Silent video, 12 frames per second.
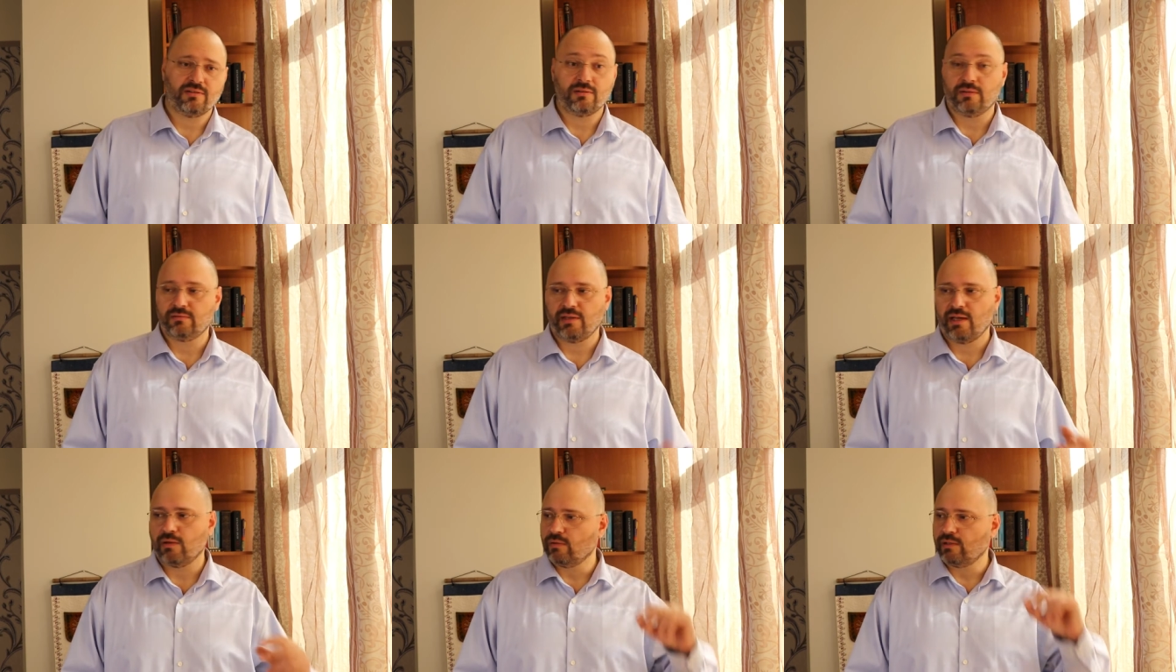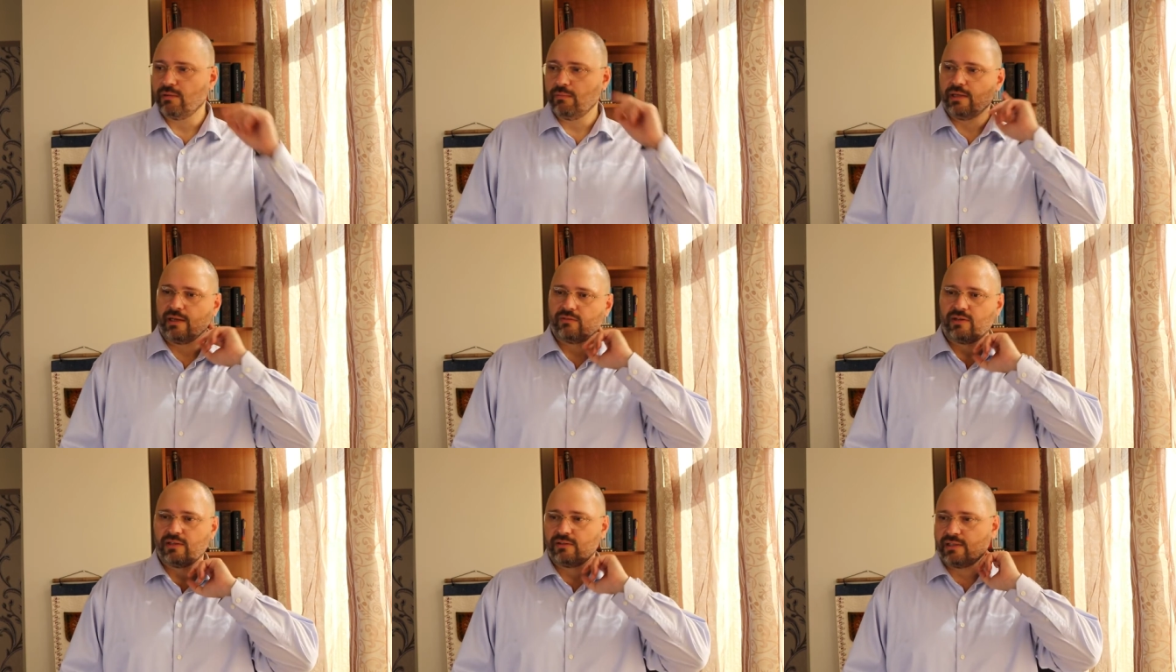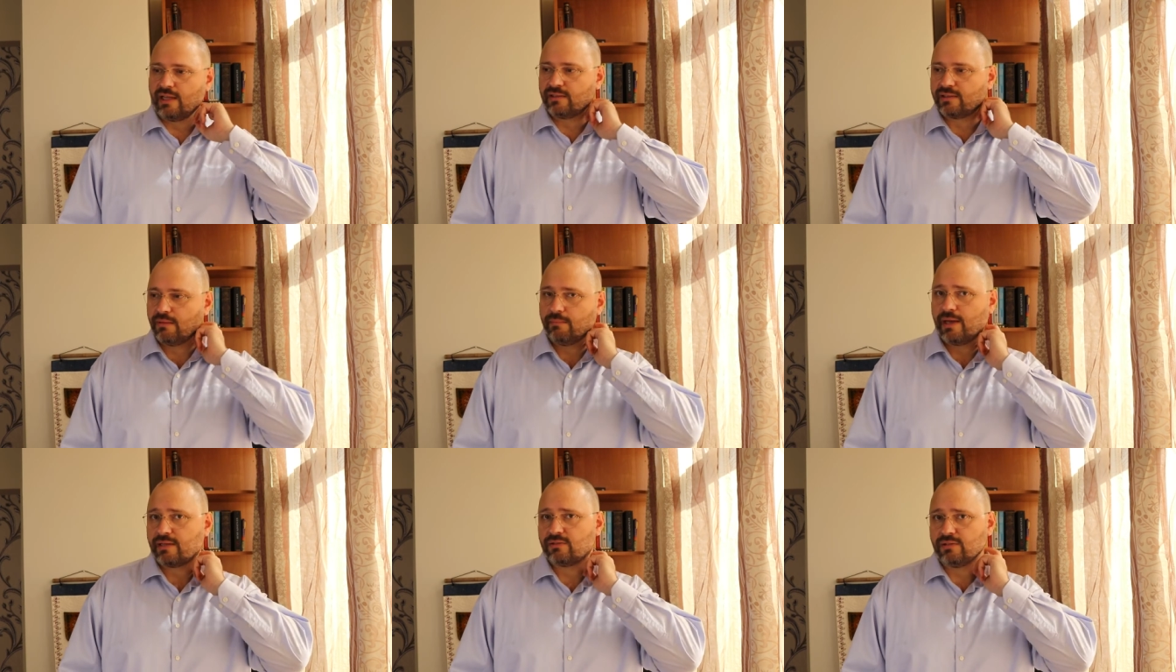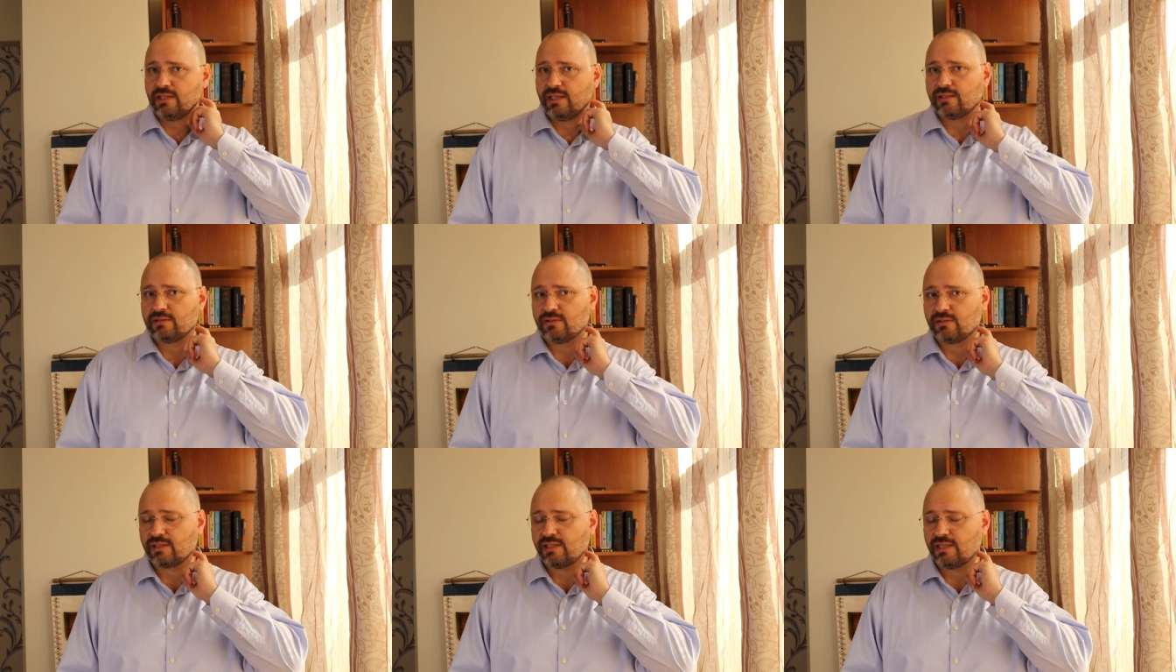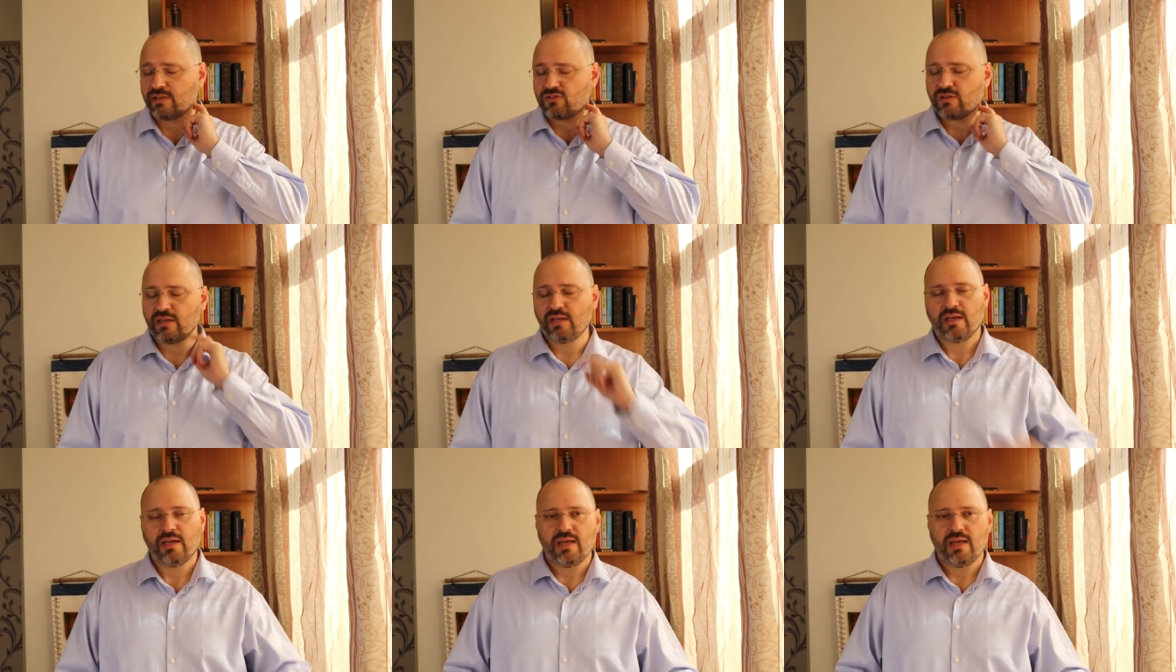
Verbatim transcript: or they have already been attracted and come back to here, Turkey, let's say,